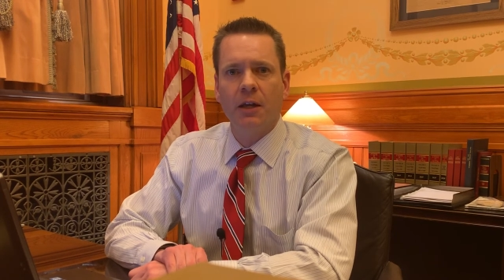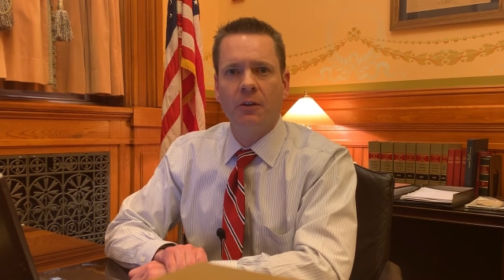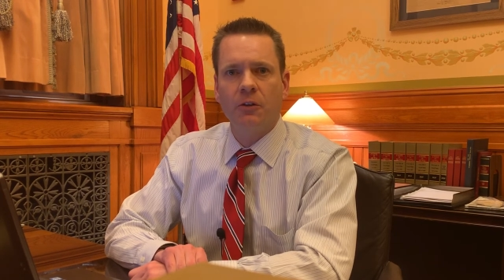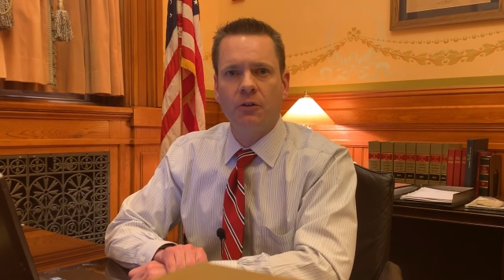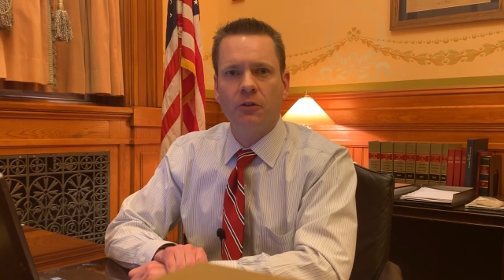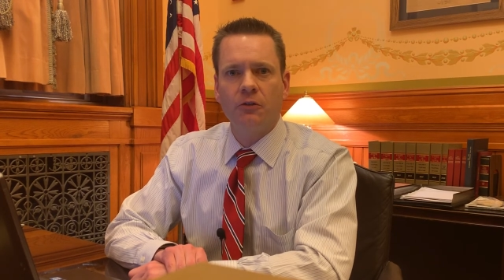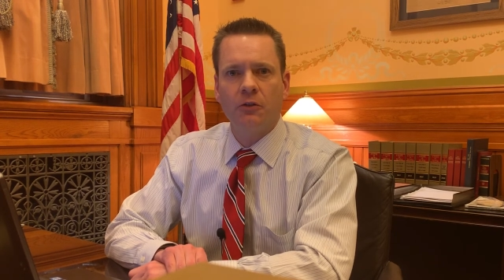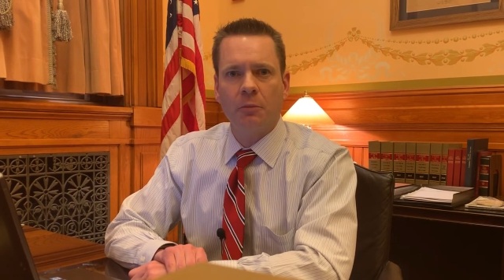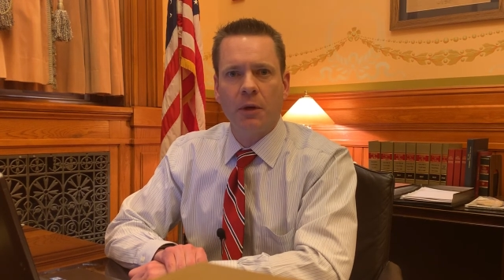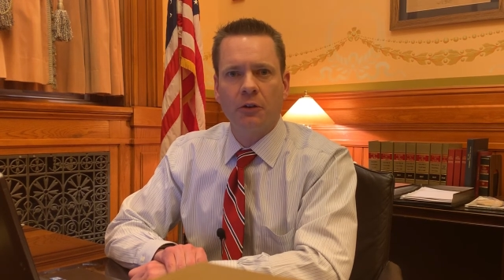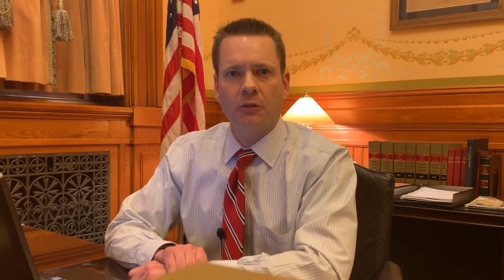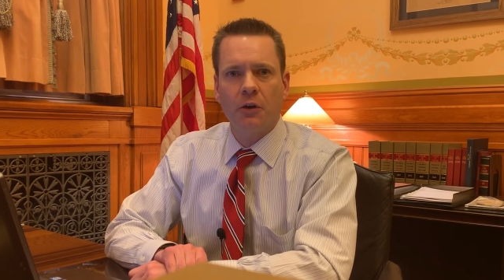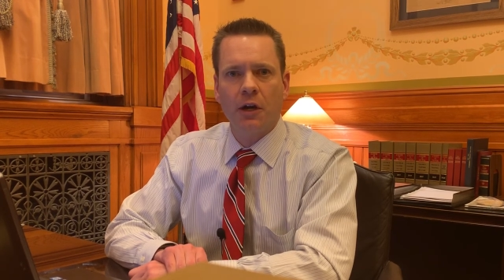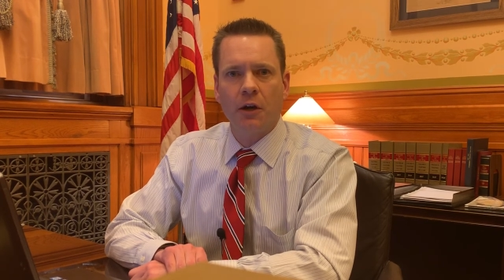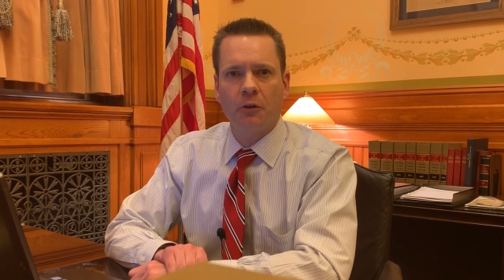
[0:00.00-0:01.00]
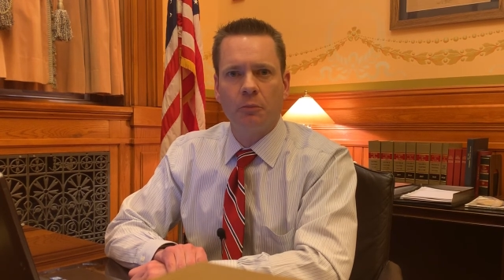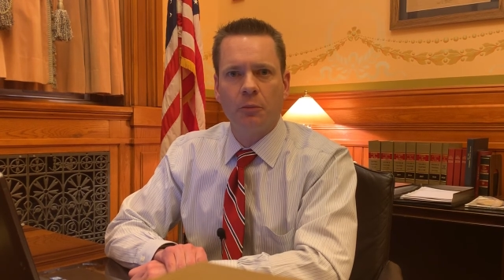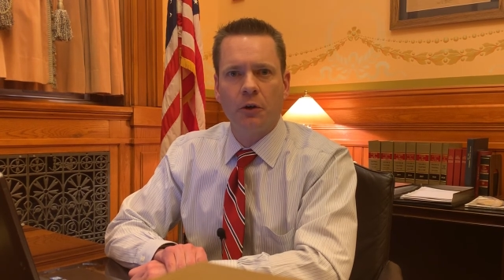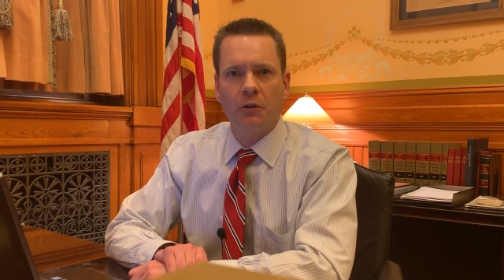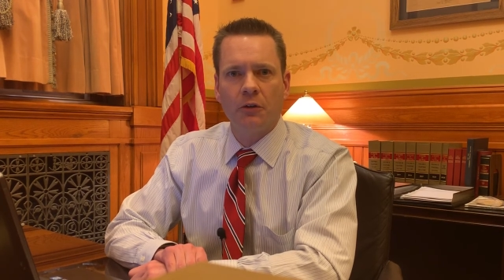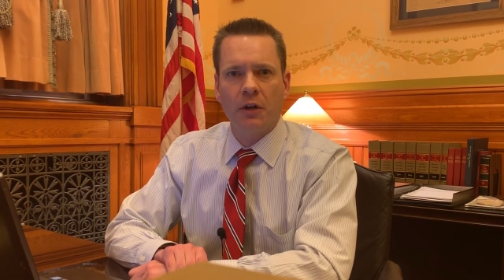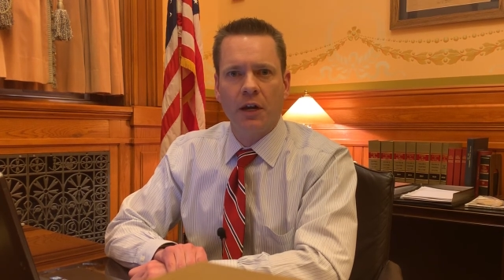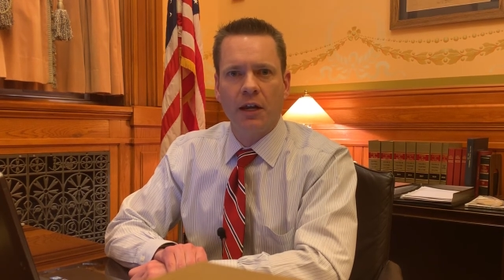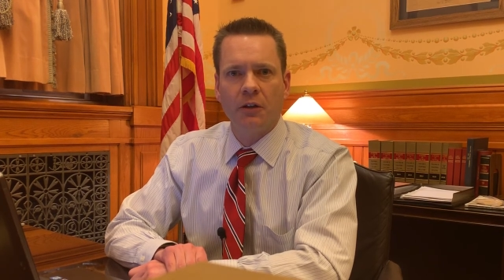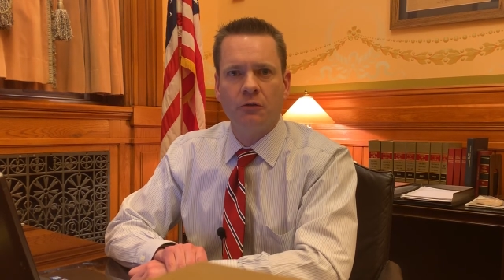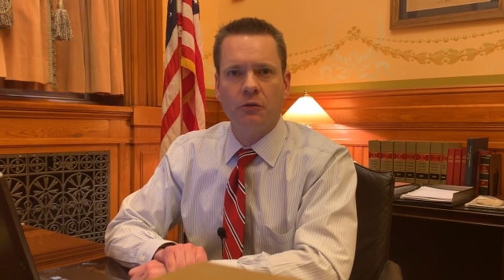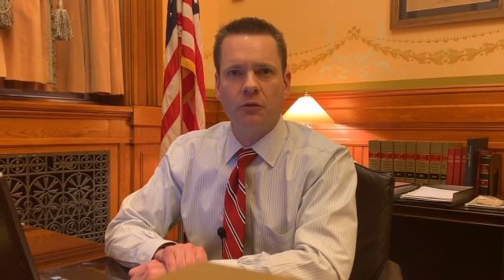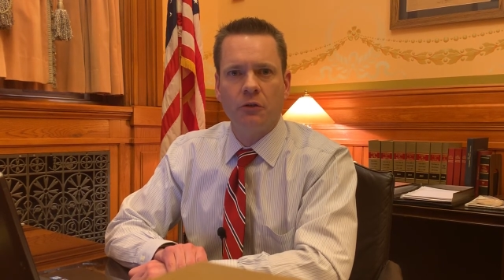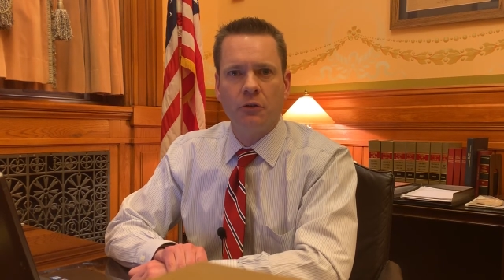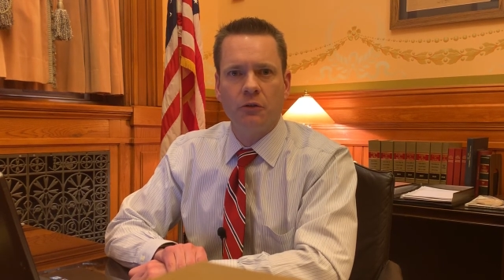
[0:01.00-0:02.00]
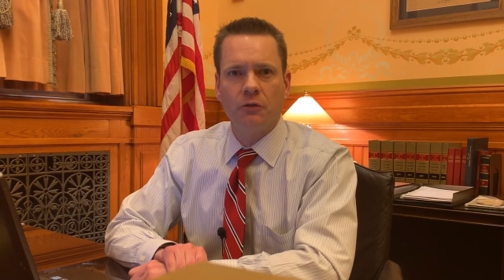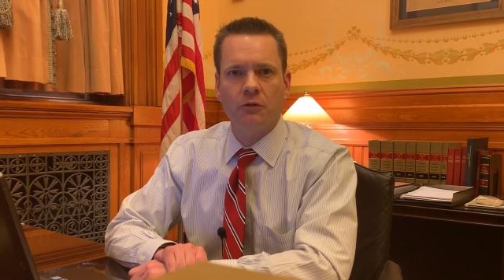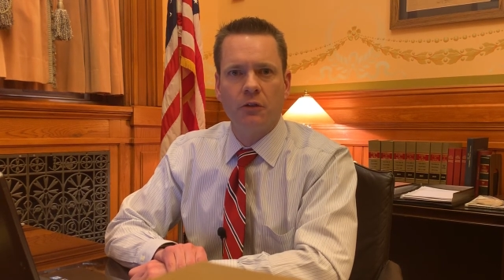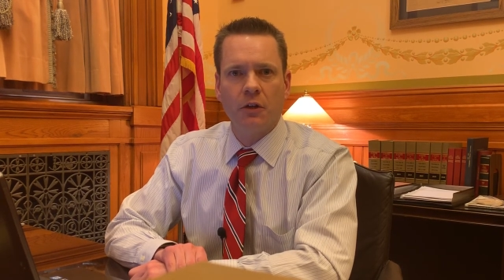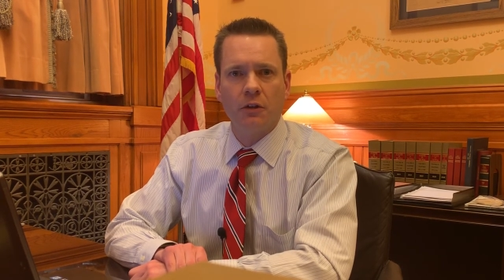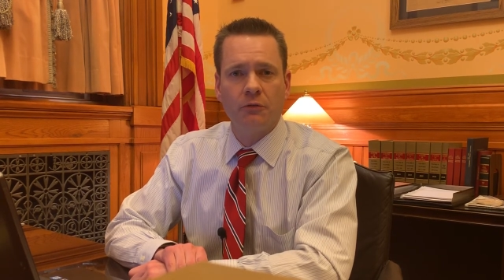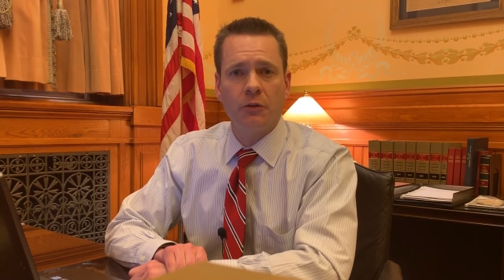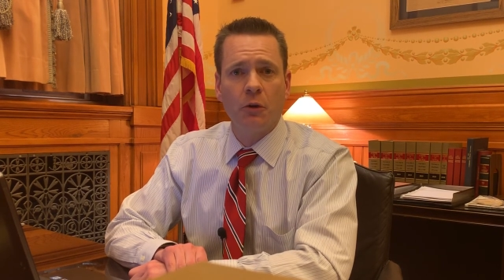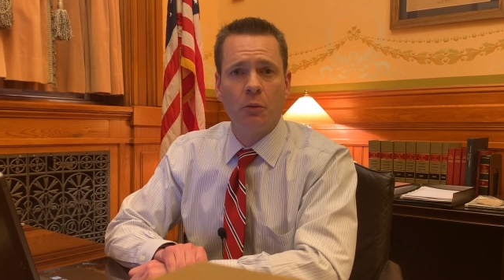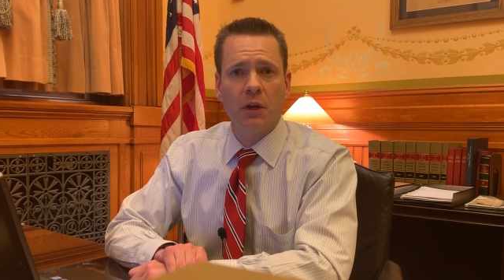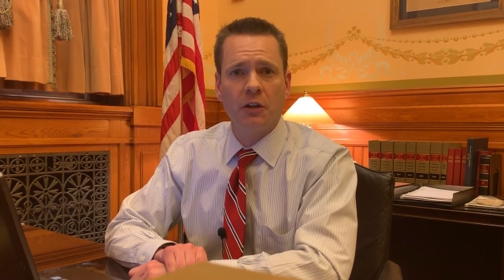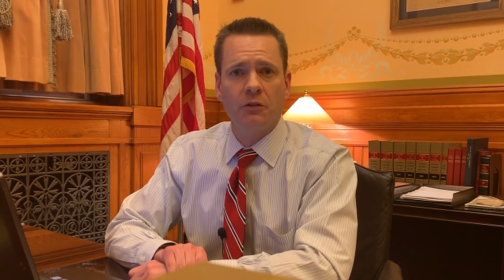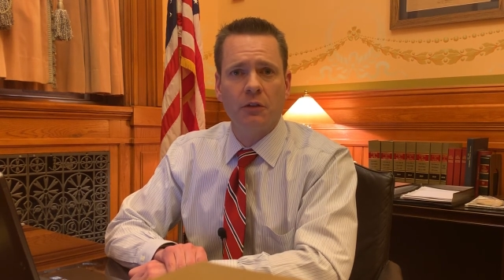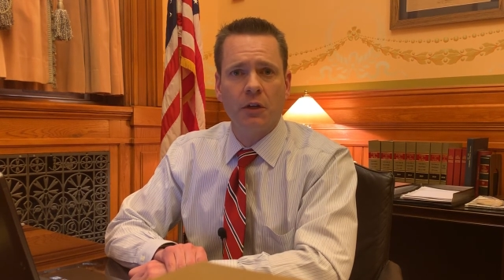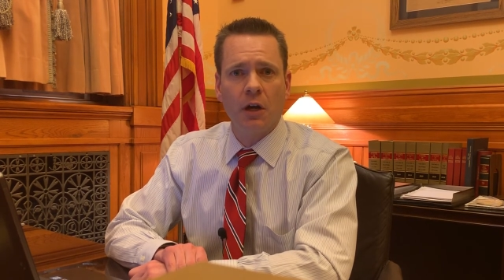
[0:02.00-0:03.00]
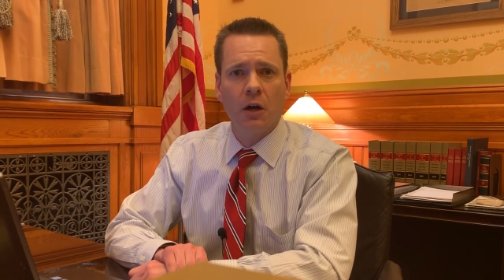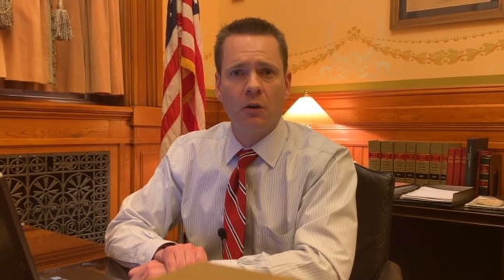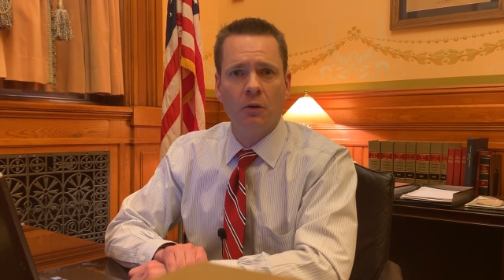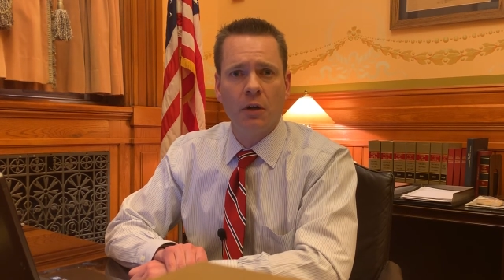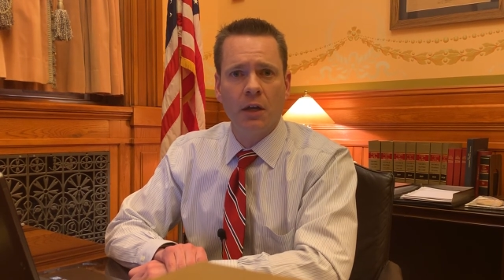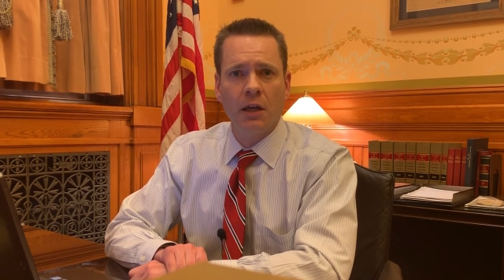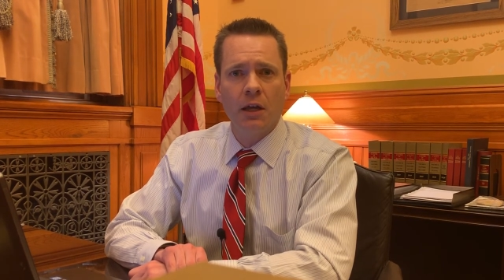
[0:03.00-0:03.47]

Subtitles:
This is the mental health bill that I introduced a few weeks ago.